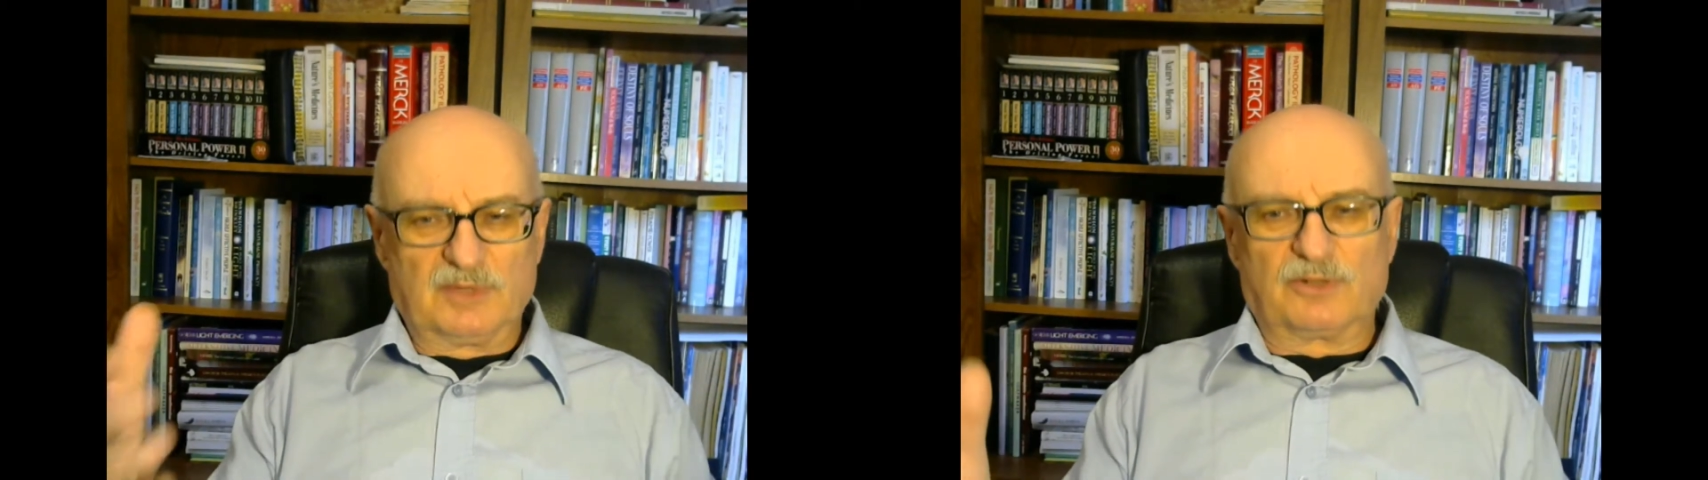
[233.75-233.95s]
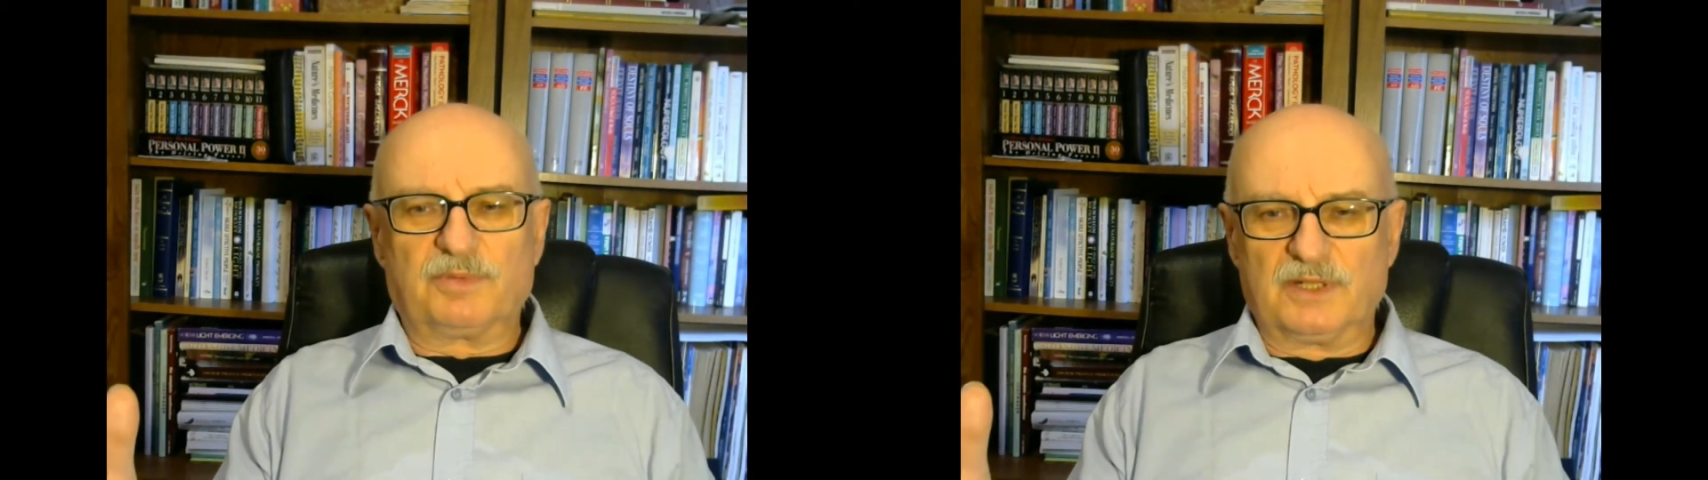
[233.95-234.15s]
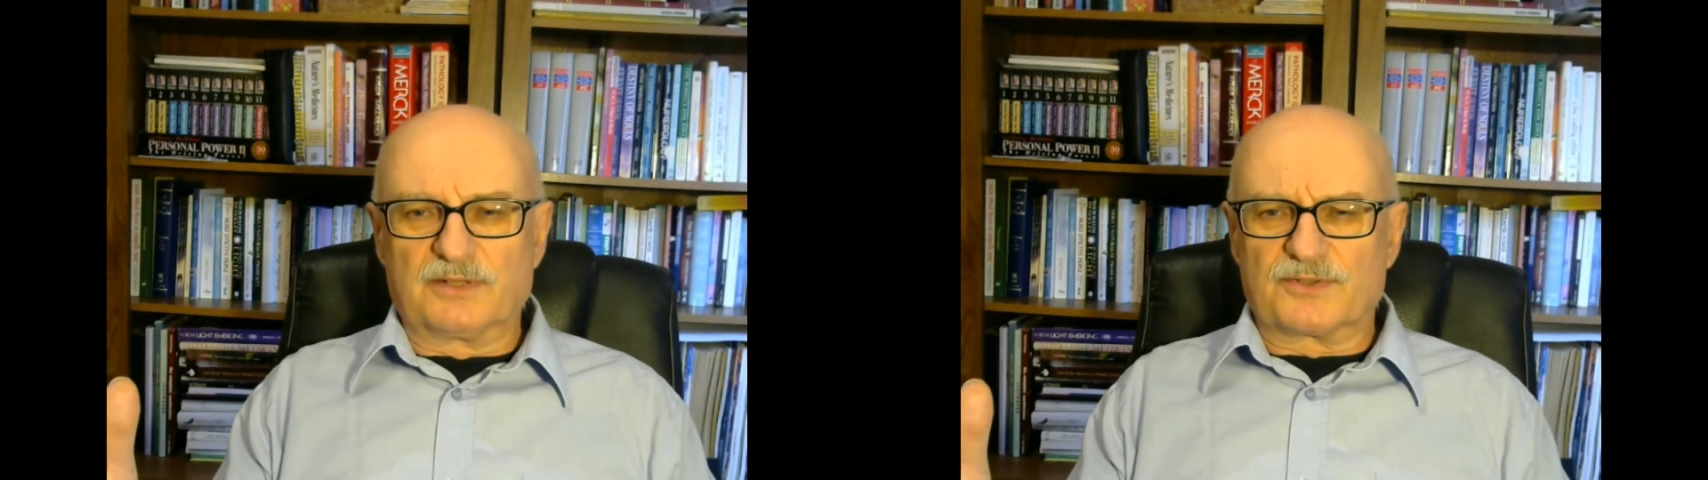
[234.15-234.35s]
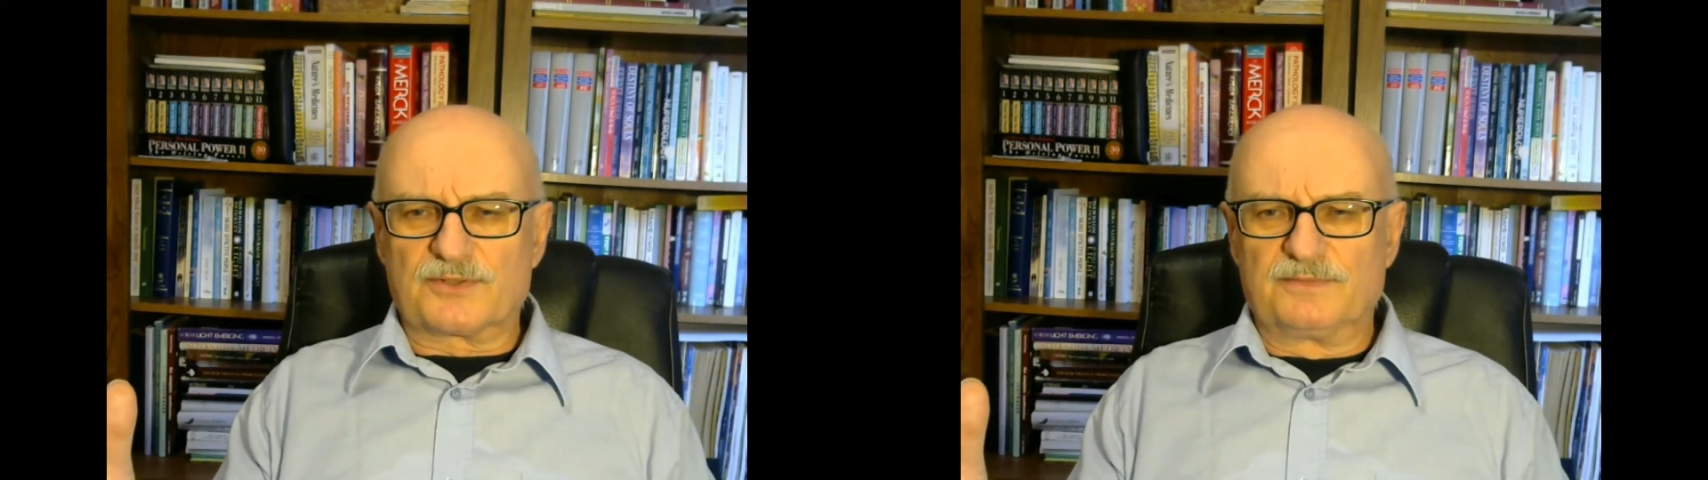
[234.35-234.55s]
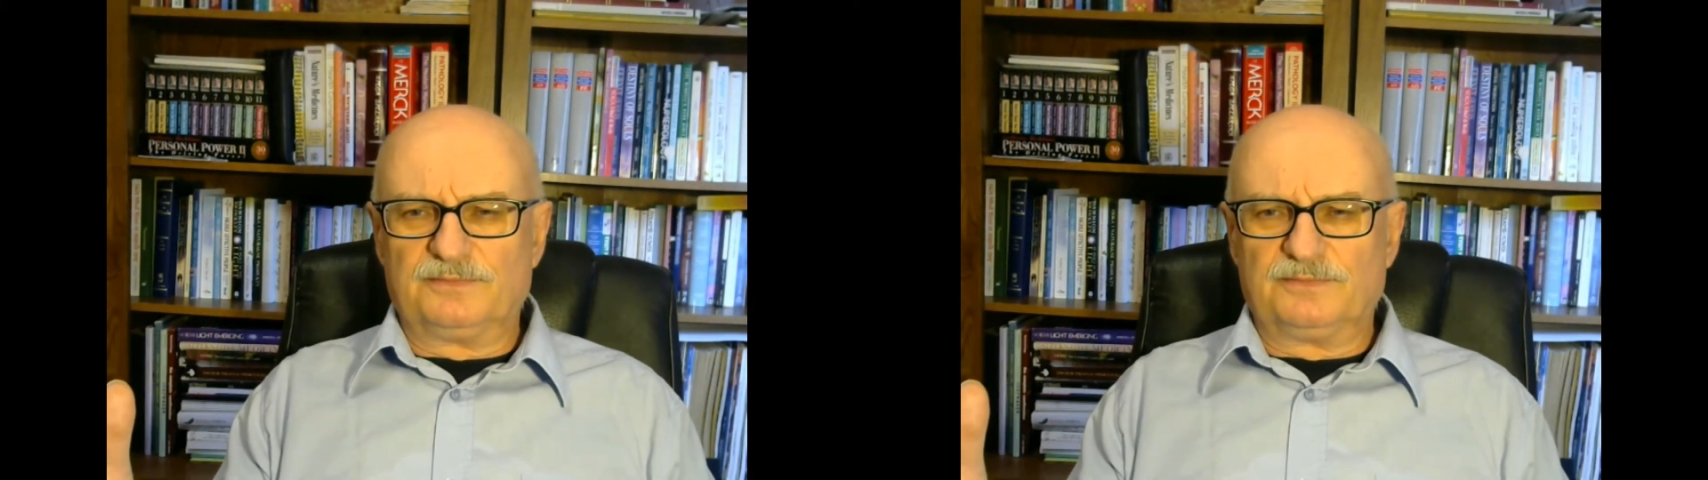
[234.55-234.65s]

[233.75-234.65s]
my opinions.